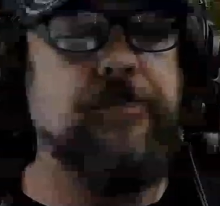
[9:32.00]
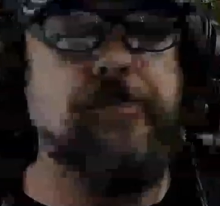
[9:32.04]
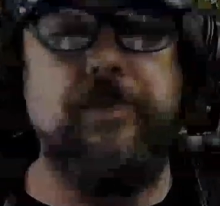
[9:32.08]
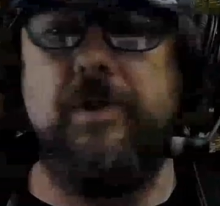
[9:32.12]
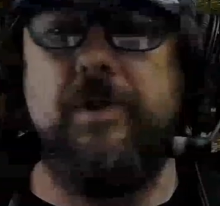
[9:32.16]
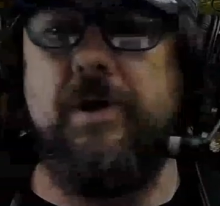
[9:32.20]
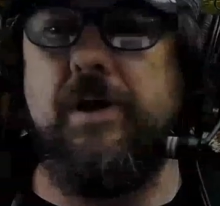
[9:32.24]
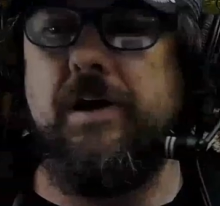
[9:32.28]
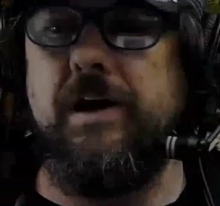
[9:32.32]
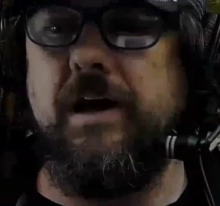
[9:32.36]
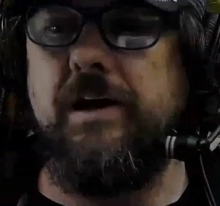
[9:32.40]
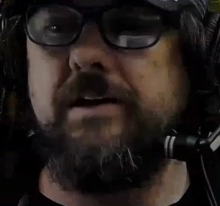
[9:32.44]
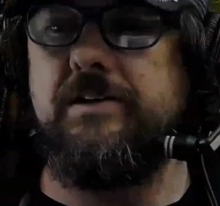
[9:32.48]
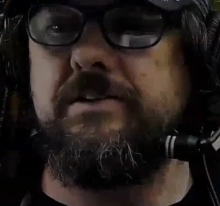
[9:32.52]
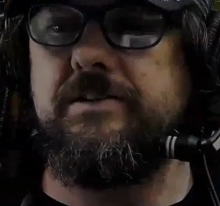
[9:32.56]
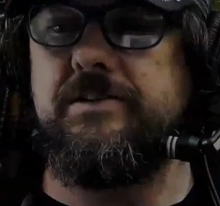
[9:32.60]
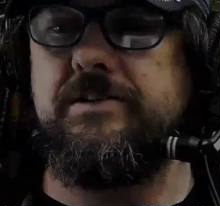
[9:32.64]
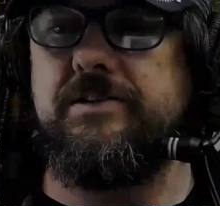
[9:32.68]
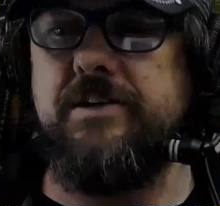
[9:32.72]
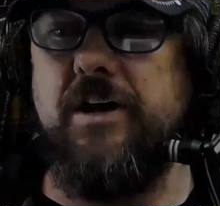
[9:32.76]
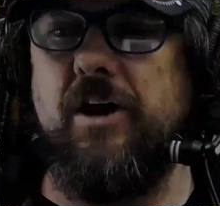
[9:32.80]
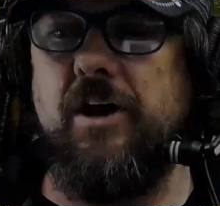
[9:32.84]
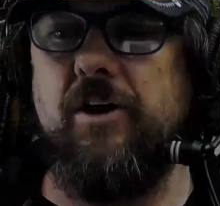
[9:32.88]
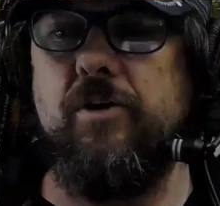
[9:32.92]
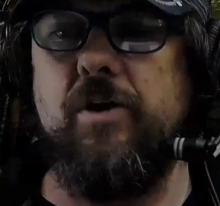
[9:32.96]
Okay,
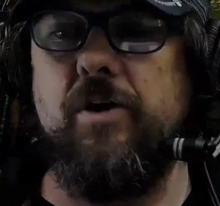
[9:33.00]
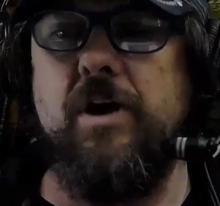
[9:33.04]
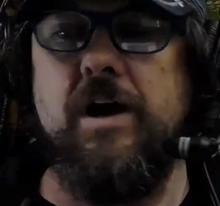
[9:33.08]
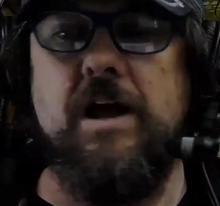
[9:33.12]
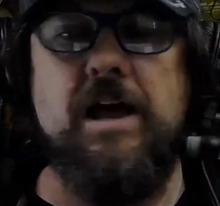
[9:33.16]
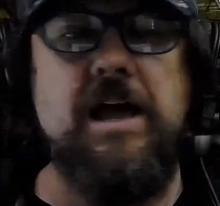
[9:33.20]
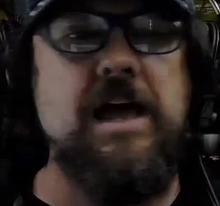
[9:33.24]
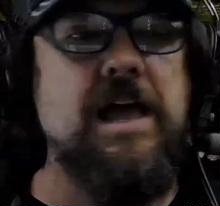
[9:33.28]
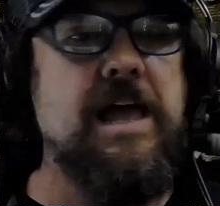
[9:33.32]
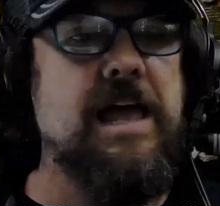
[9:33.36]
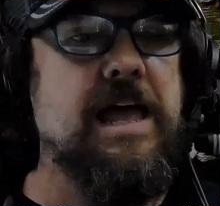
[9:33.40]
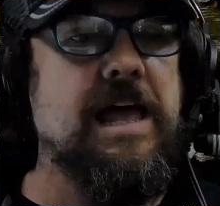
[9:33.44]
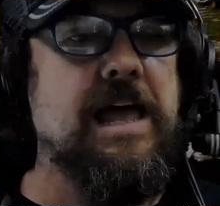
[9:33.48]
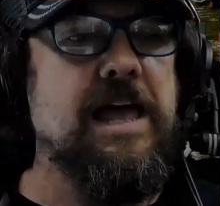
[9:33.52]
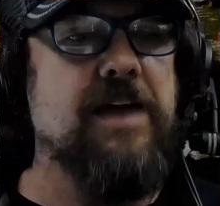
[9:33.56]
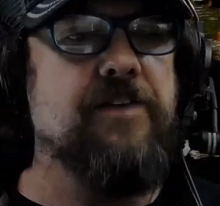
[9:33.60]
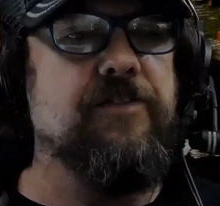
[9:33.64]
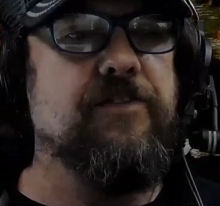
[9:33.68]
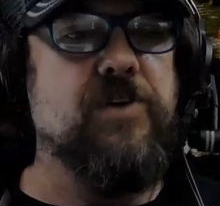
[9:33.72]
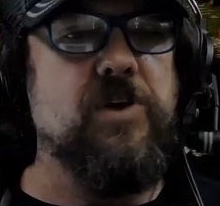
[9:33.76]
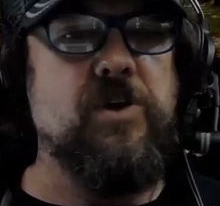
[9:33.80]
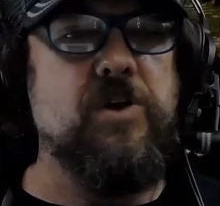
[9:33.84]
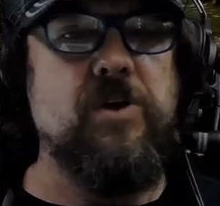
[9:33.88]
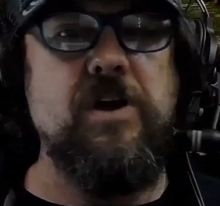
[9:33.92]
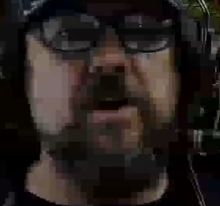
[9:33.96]
so if
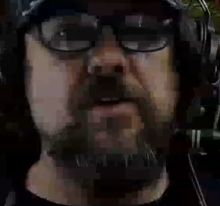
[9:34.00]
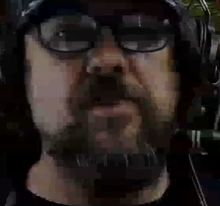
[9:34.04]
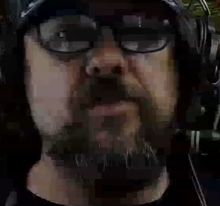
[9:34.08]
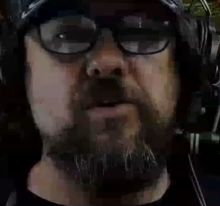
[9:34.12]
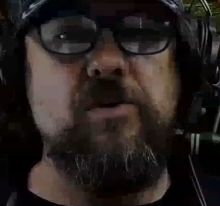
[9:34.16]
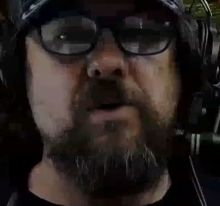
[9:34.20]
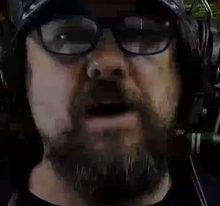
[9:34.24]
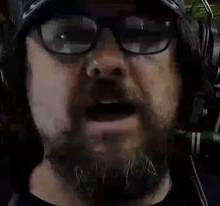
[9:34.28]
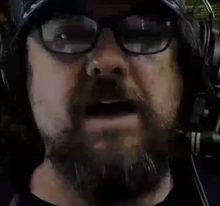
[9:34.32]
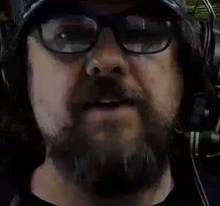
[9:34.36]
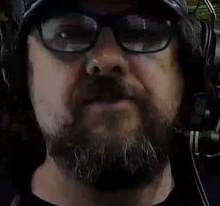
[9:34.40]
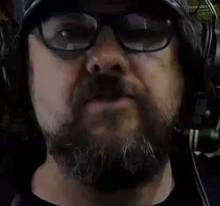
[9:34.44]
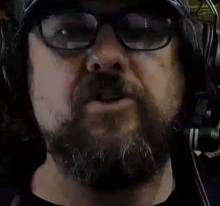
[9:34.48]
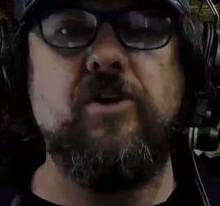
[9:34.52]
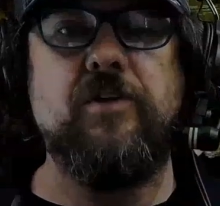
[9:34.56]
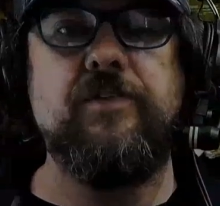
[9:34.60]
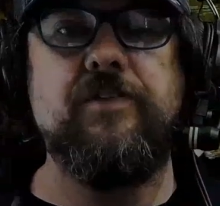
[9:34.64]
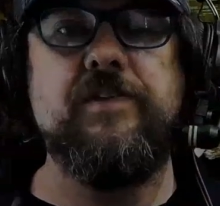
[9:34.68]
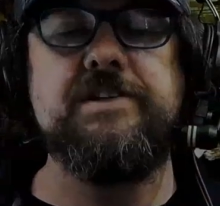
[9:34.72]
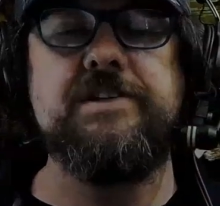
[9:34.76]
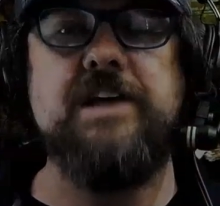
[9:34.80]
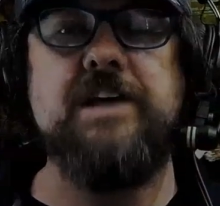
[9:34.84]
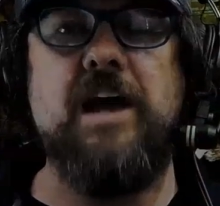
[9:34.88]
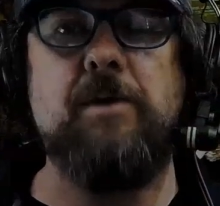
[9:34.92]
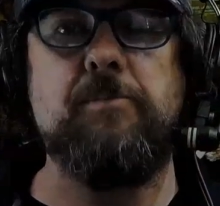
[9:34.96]
you if you have got
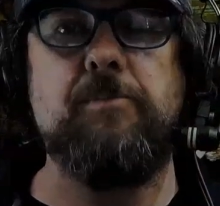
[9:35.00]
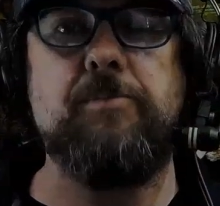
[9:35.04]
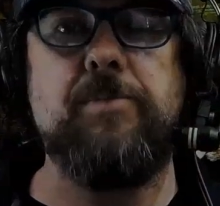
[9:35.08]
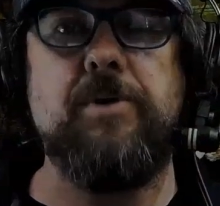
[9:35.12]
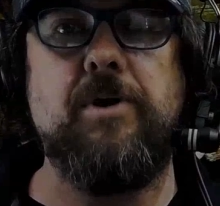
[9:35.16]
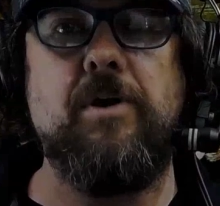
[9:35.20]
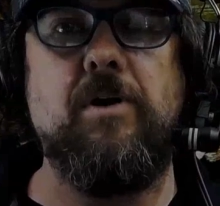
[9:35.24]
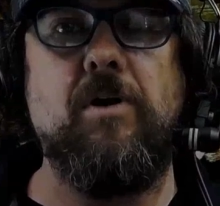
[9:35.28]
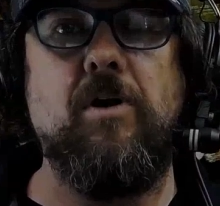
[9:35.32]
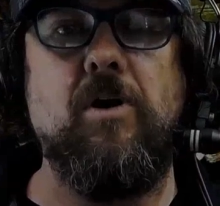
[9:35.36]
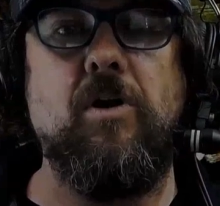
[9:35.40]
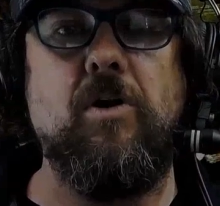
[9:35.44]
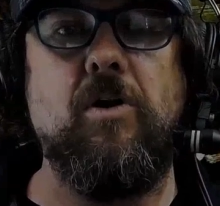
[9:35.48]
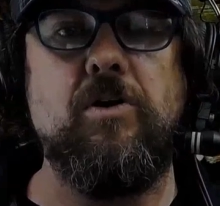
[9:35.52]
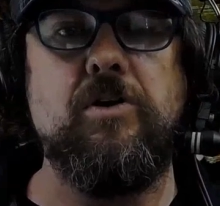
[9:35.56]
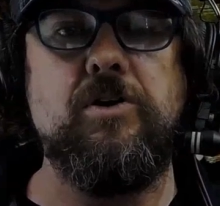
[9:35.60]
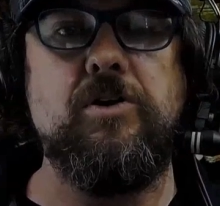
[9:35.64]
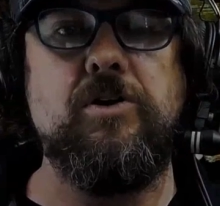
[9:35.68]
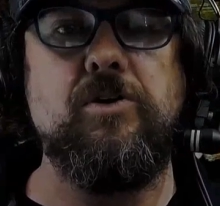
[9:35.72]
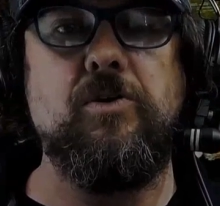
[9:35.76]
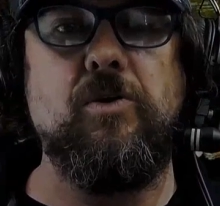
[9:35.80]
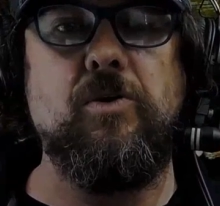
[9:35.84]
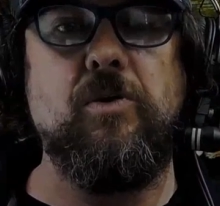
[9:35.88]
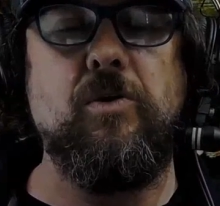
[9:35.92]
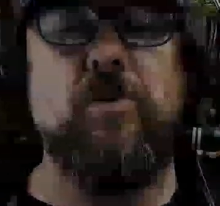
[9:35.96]
this up on
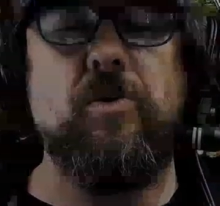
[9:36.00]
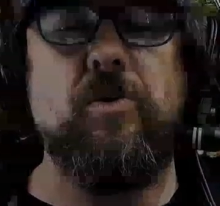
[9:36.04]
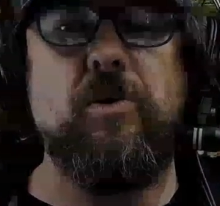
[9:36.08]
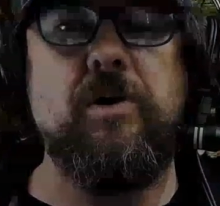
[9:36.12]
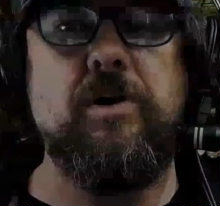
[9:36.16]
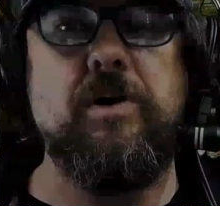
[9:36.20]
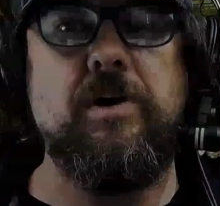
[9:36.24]
your